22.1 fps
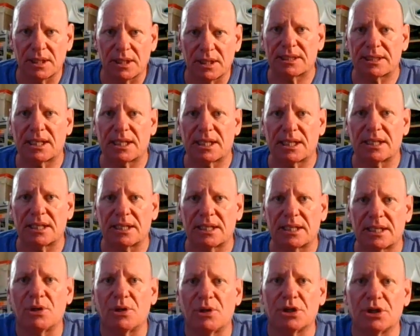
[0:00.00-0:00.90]
Yeah, so it's the
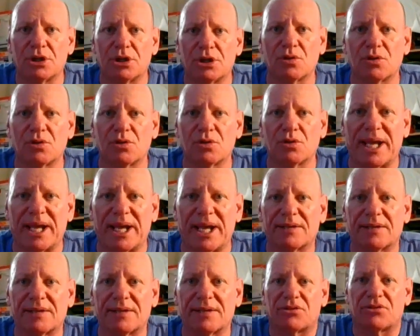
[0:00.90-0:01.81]
Commercial
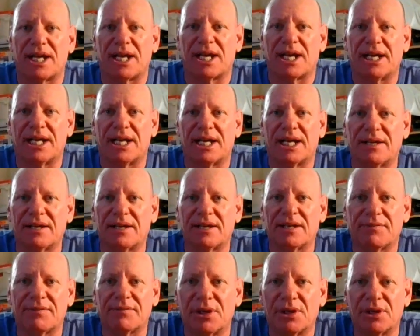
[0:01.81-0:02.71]
Bank of Australia
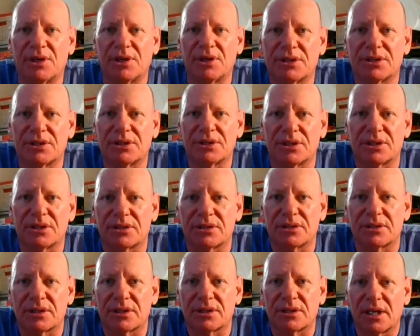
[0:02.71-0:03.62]
versus
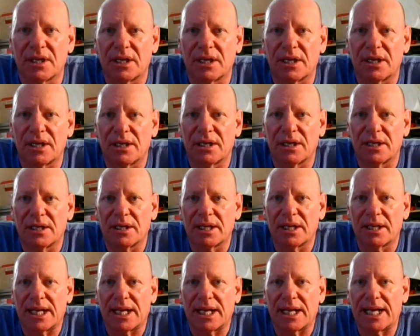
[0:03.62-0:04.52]

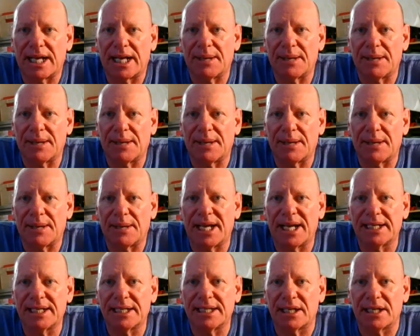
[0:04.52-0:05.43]
Amadio,
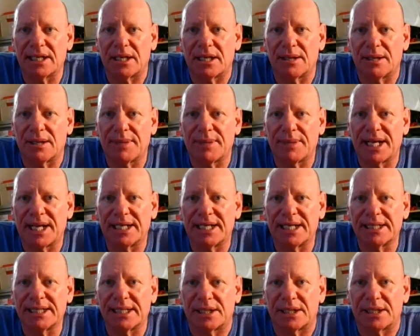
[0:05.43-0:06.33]

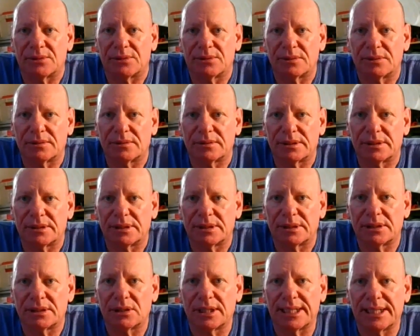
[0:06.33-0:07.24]
1983.
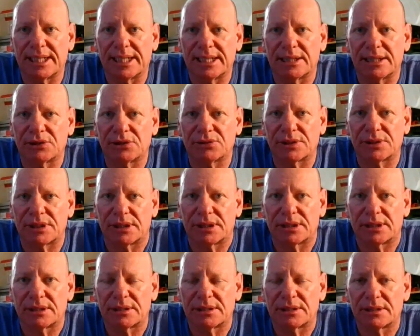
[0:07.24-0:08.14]

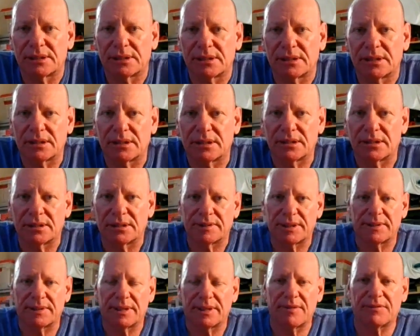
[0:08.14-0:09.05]
Have you seen that
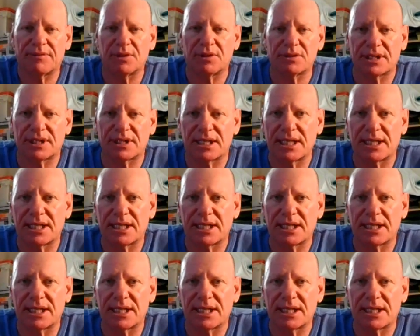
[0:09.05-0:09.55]
one at all?